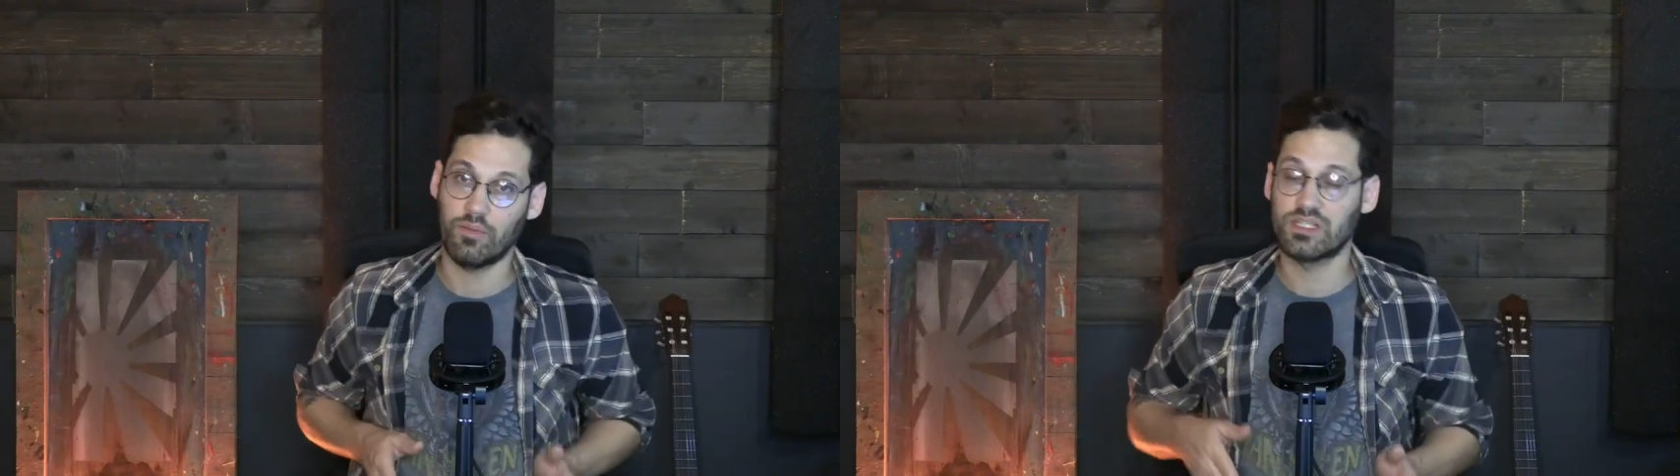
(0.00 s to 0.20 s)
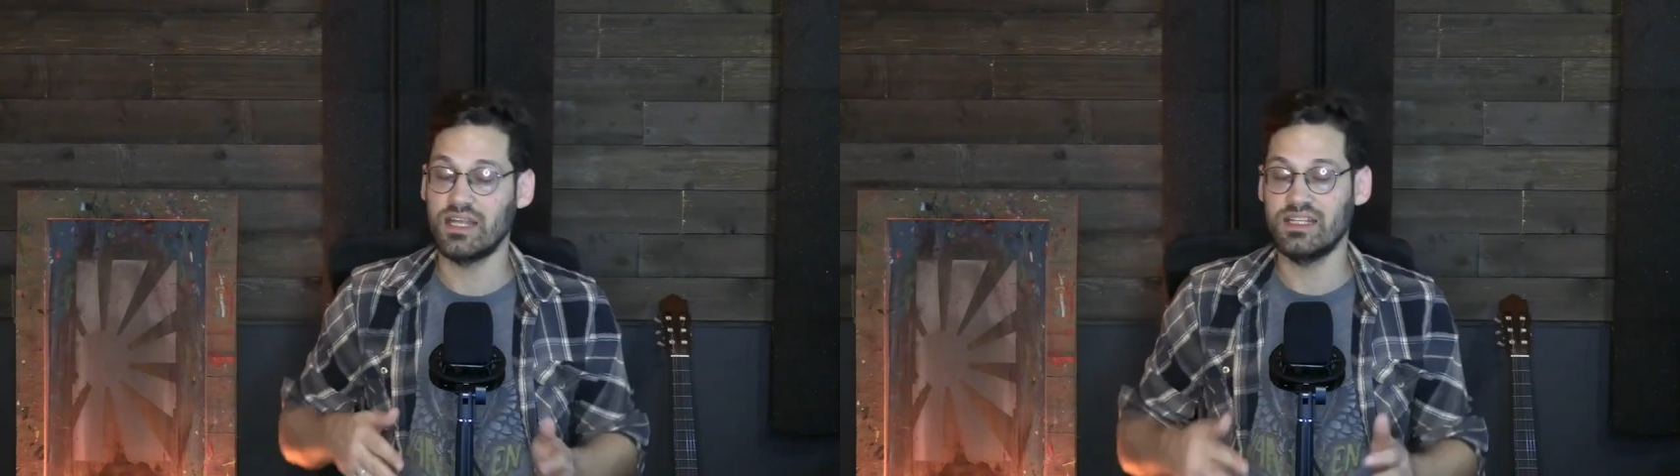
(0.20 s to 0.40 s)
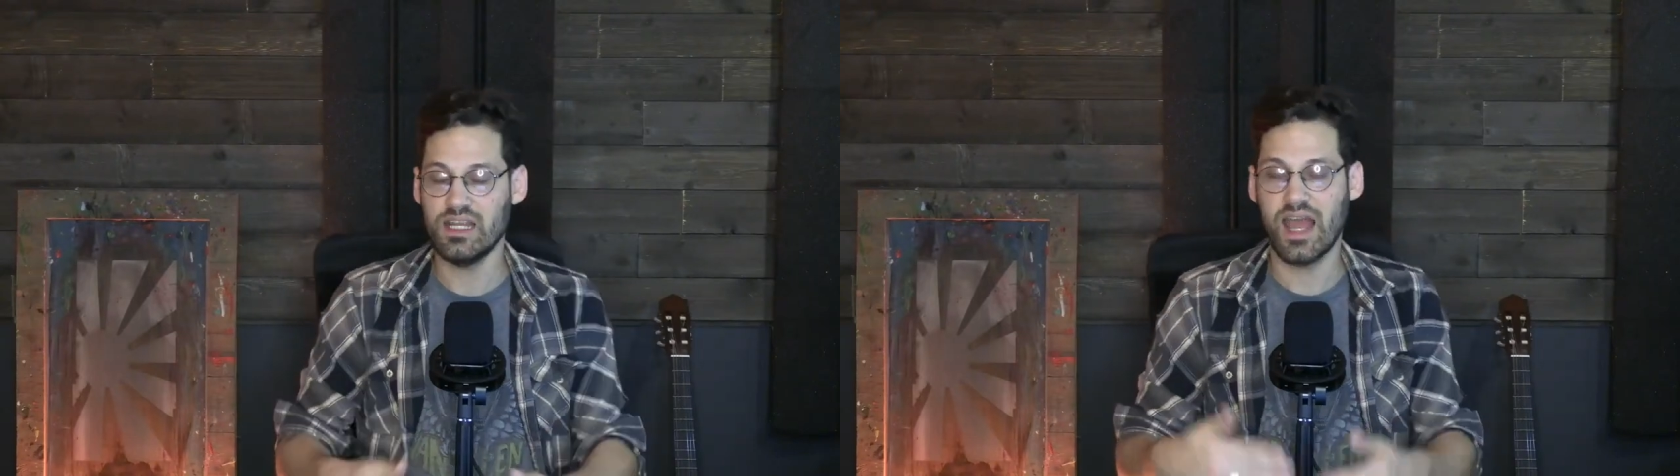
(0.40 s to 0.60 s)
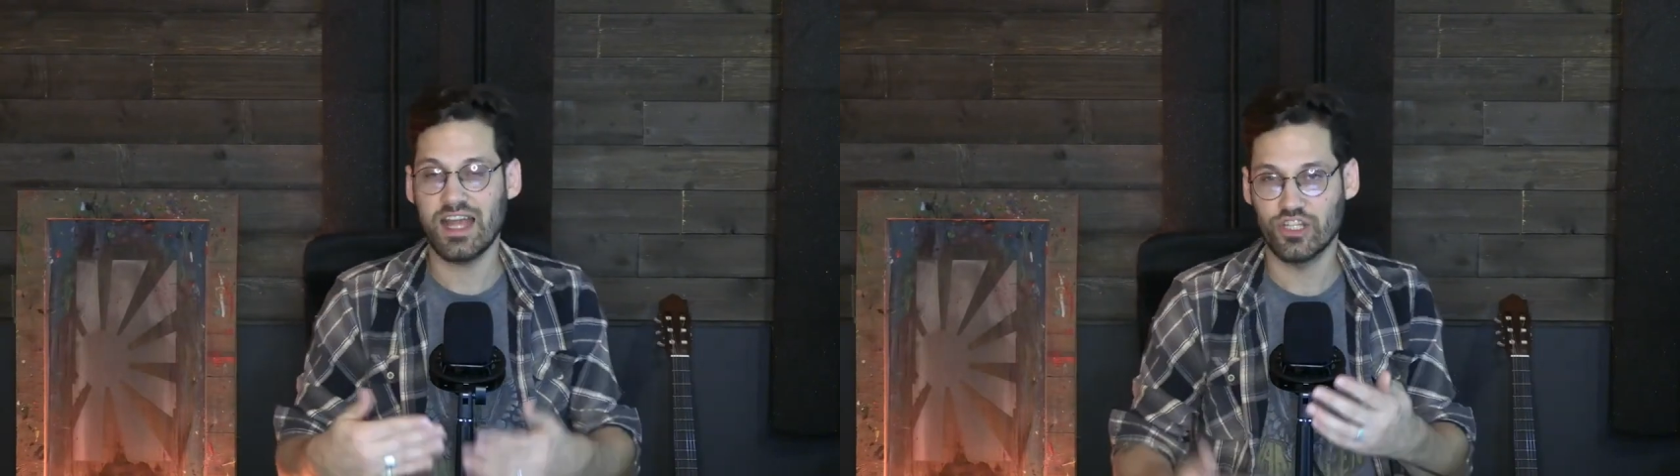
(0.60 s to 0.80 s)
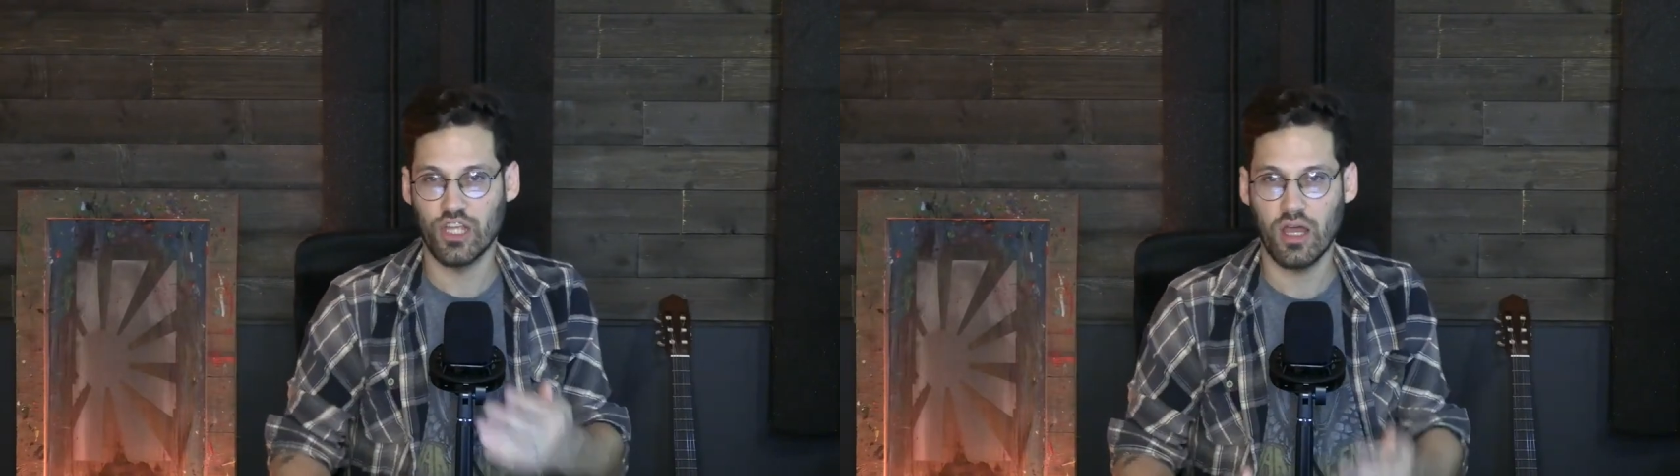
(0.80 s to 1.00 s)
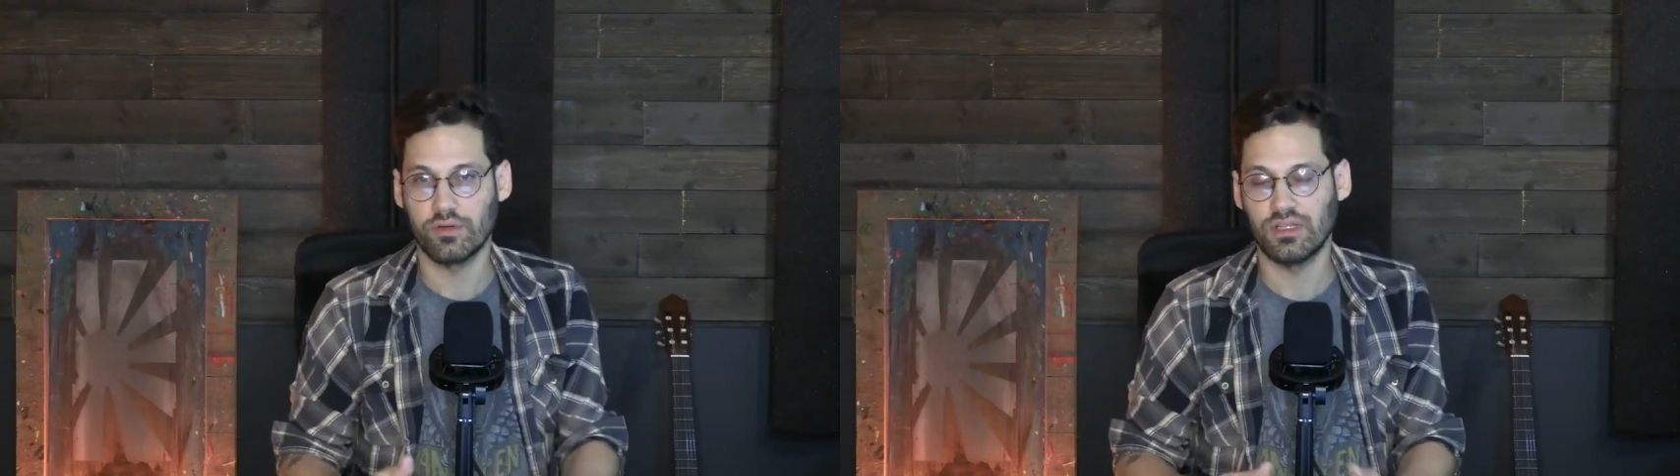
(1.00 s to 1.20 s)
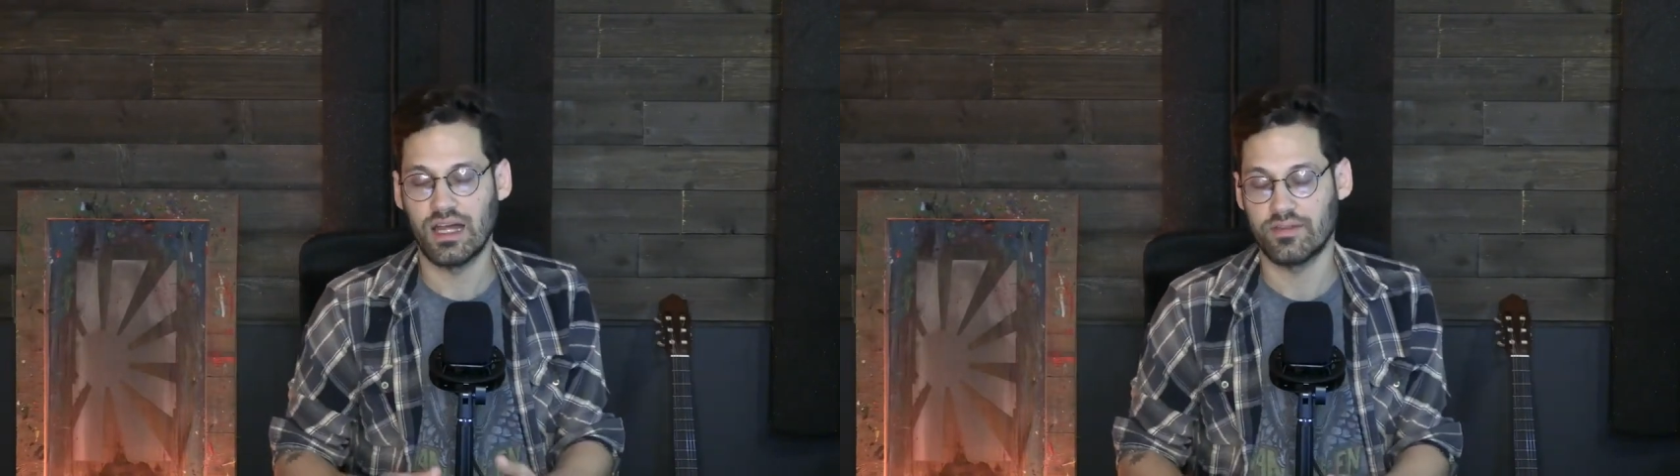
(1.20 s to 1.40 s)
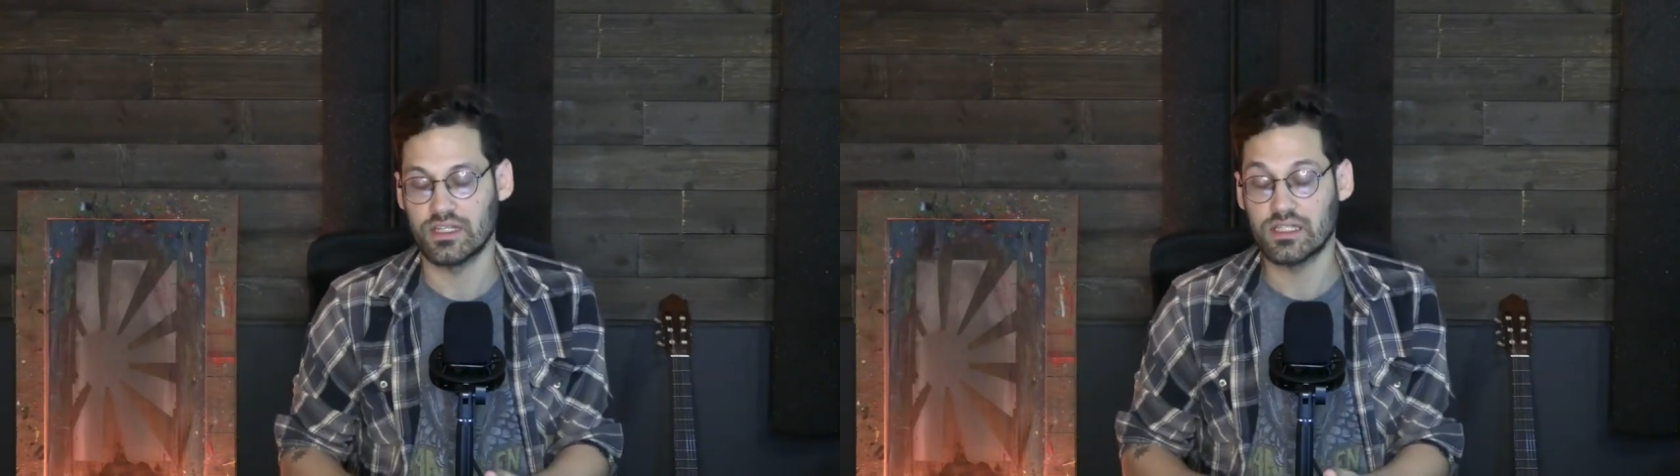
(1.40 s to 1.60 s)
because I did actually cover a
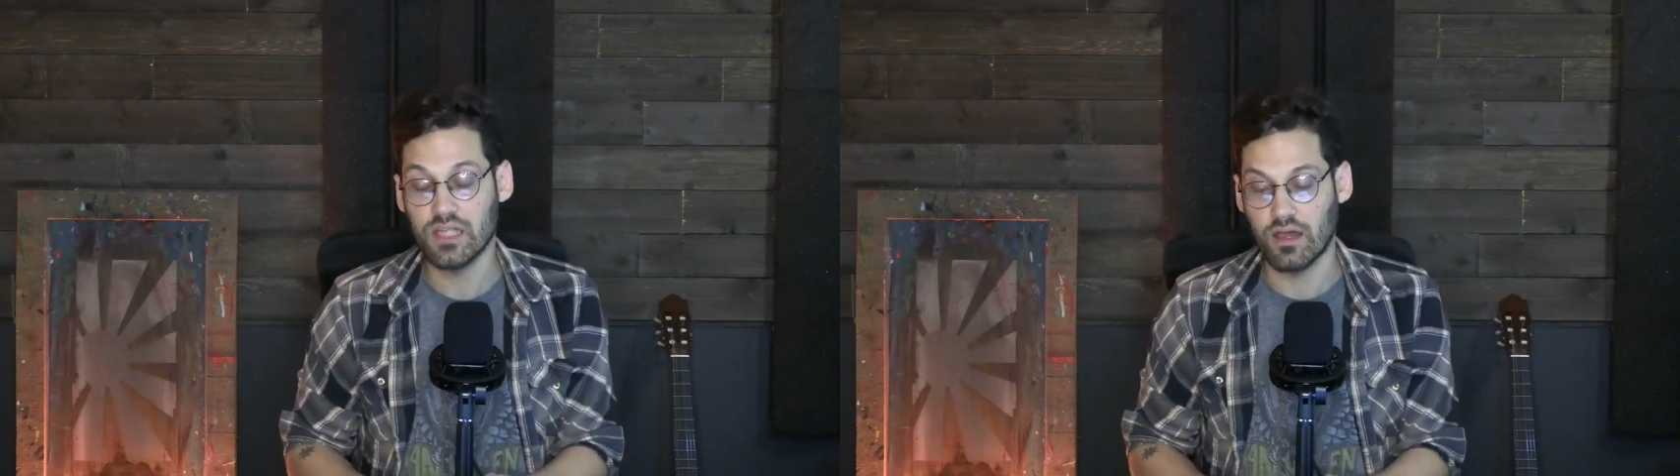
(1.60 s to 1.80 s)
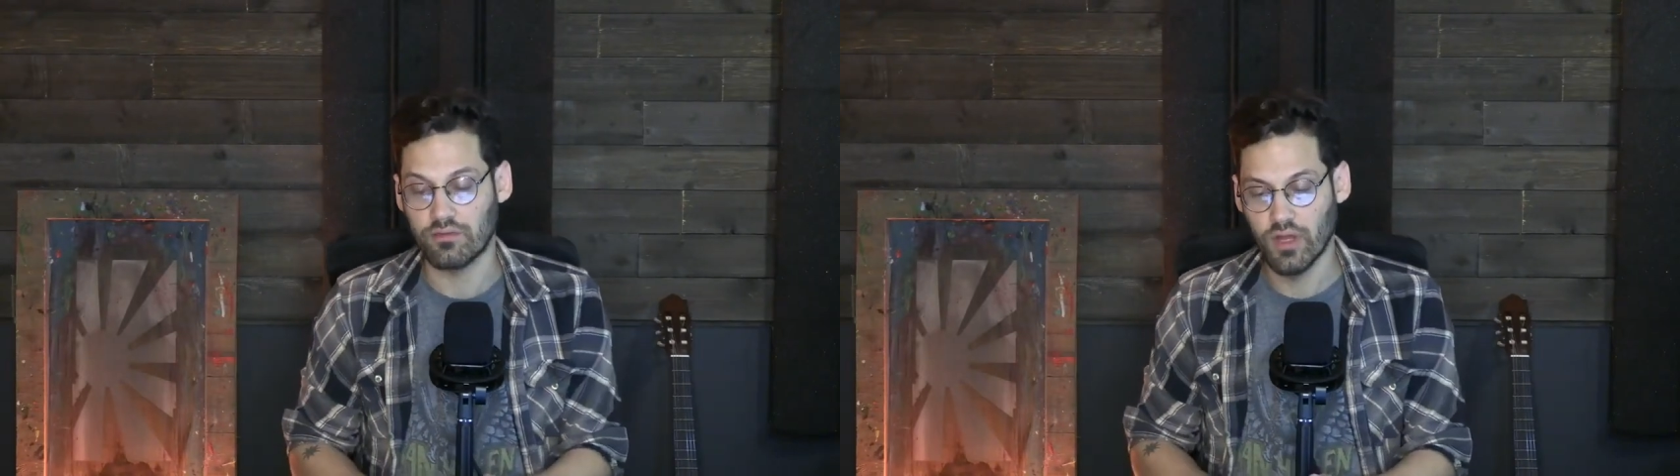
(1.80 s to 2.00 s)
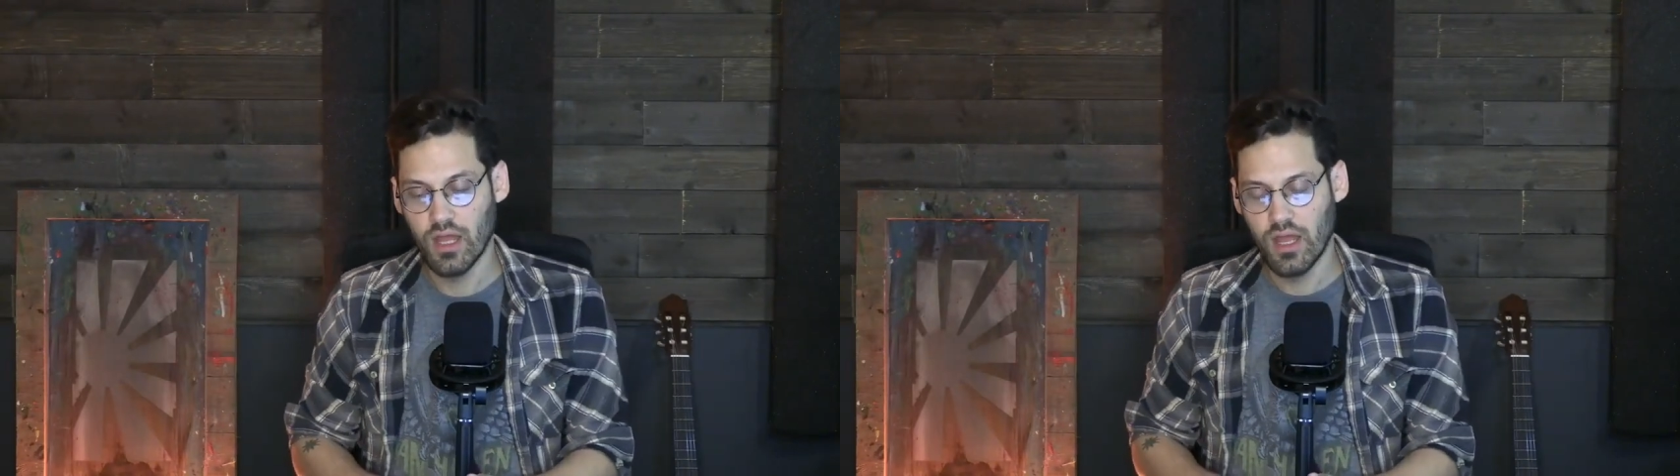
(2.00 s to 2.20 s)
lot of this stuff,